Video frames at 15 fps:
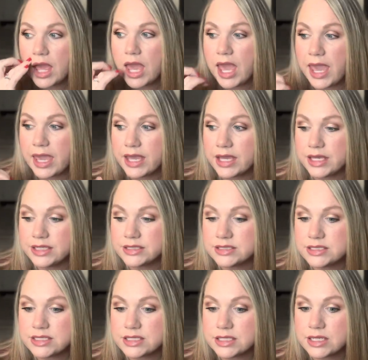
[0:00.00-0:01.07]

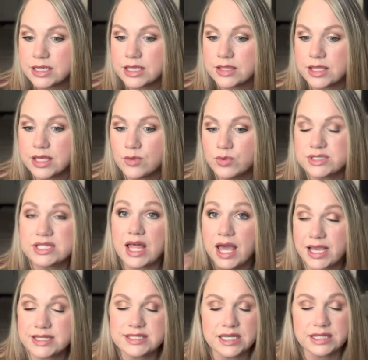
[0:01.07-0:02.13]
and it was
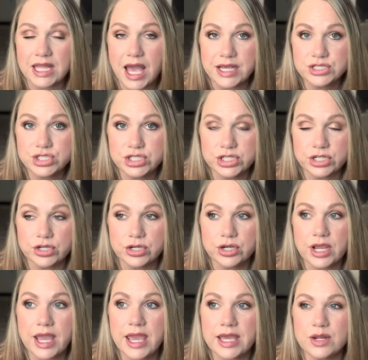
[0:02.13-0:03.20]
like I said last year
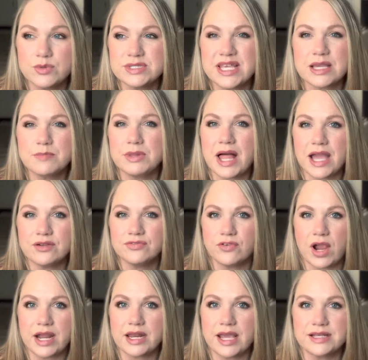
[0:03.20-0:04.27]
and it was like Black
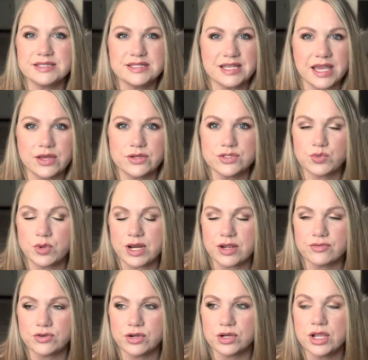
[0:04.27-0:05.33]
Friday sales,
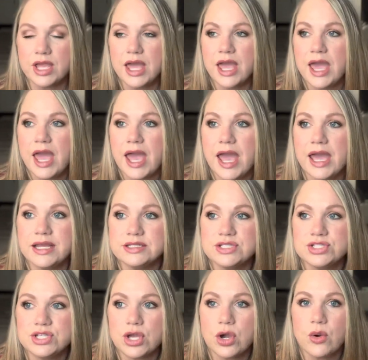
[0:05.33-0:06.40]
whatever. And
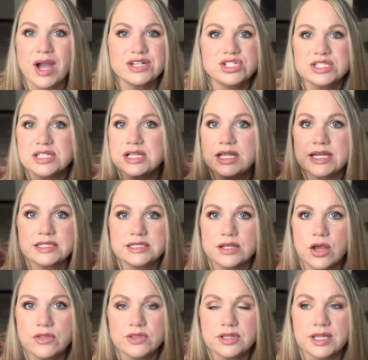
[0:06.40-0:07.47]
so I just clicked
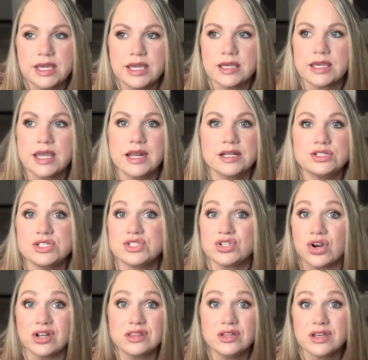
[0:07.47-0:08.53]
on the link and I just
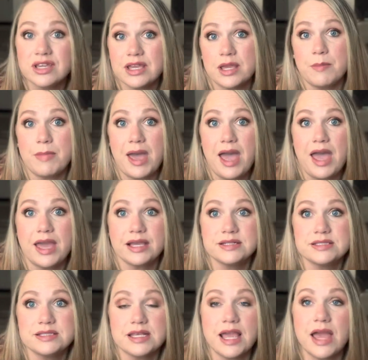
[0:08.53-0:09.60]
started looking at
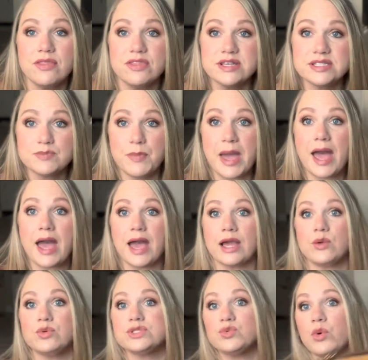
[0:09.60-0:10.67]
bags. And this
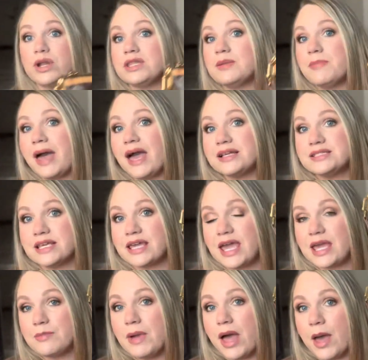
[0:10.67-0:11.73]
bag was one of the bags that
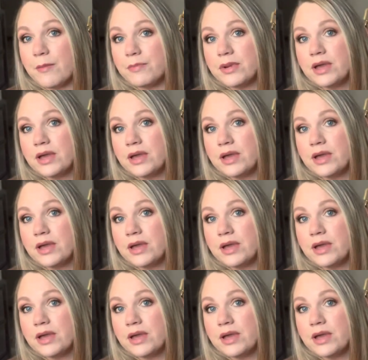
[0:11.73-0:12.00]
came up.